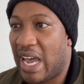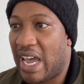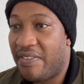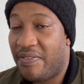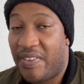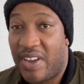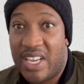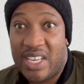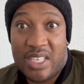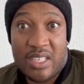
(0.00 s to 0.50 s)
i
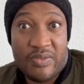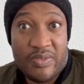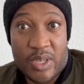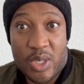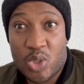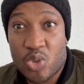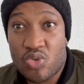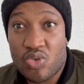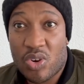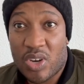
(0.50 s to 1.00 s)
find it very
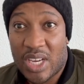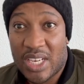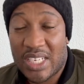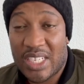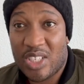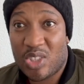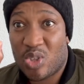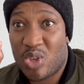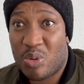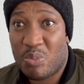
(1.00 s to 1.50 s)
strong at
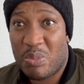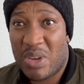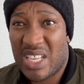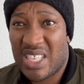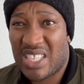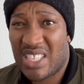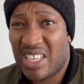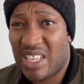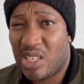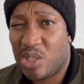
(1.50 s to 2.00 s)
least on my
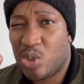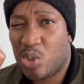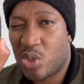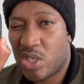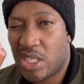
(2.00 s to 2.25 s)
skin so